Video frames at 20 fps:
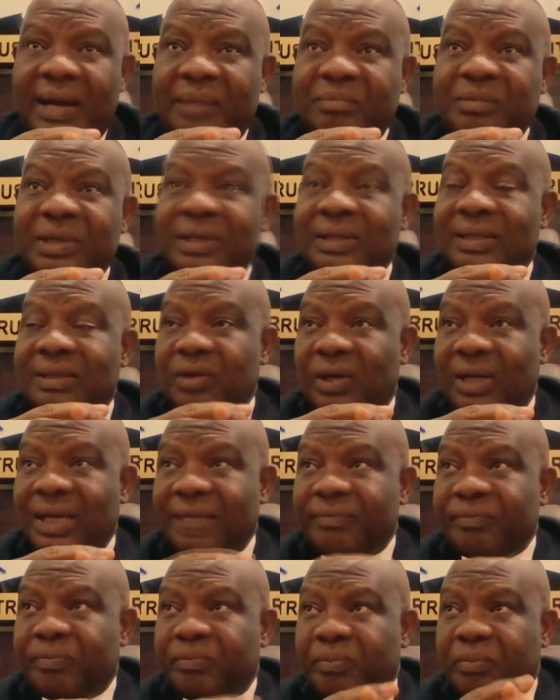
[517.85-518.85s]
in
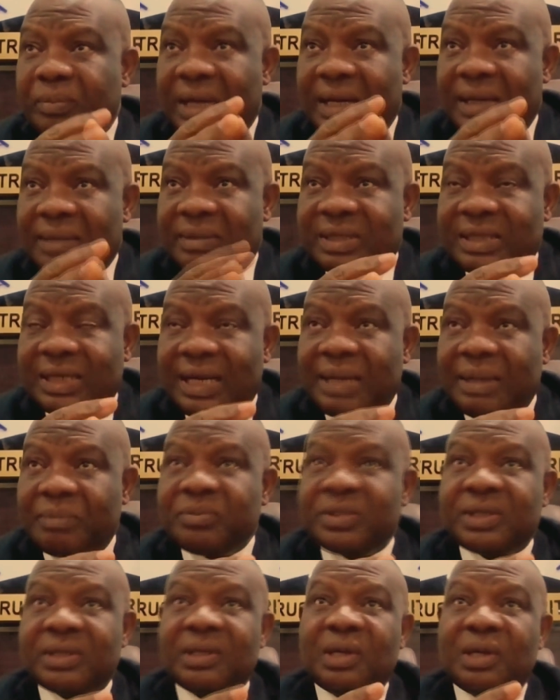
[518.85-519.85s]
dollar
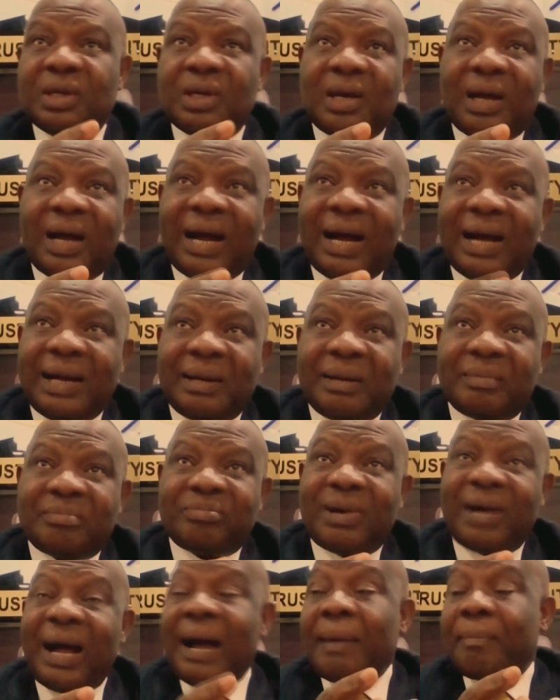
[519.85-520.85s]
terms, are
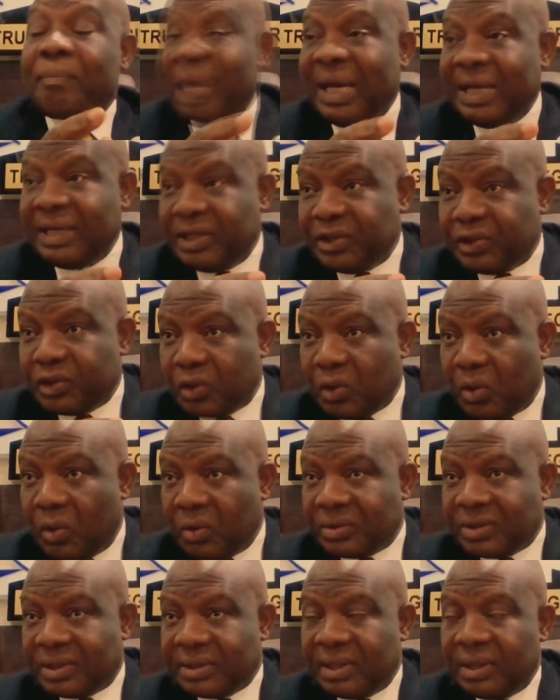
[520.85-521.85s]
penny
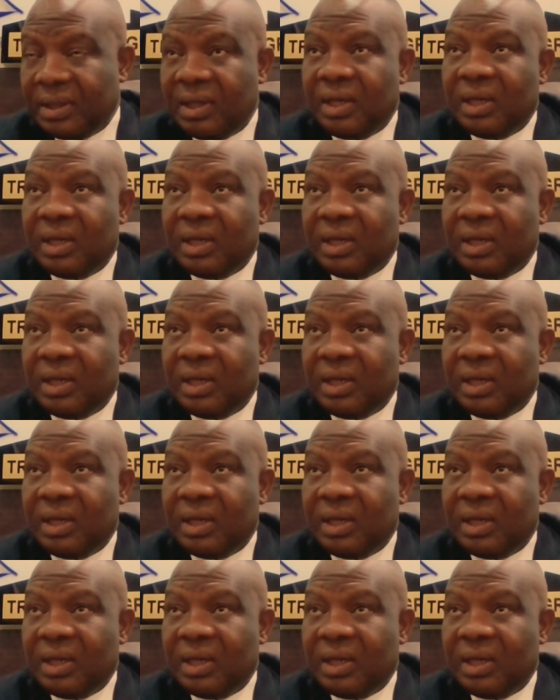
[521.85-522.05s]
stocks.